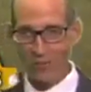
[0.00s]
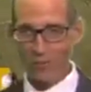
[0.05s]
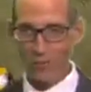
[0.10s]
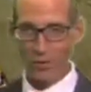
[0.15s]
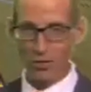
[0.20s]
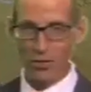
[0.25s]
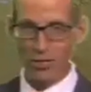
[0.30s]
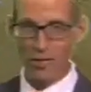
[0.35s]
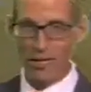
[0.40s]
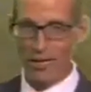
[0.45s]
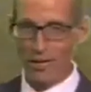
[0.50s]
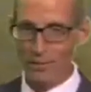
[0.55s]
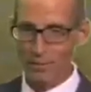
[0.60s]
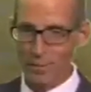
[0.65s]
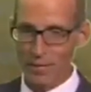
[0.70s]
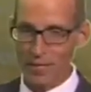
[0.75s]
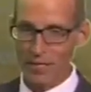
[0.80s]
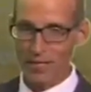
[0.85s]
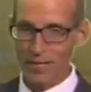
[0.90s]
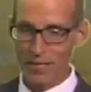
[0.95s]
we're looking at
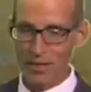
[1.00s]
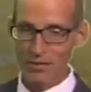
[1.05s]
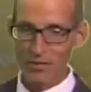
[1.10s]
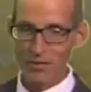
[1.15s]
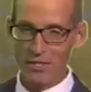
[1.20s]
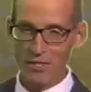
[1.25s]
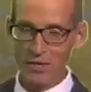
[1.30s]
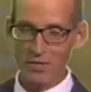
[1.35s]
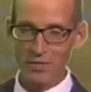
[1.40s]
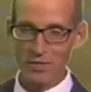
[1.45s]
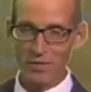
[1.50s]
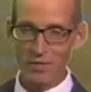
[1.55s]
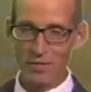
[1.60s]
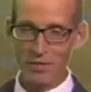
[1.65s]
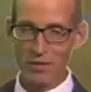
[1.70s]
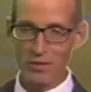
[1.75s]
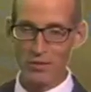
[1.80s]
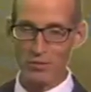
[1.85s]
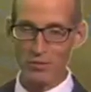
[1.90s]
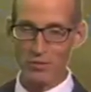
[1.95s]
mid to low 70s for
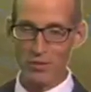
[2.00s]
lows,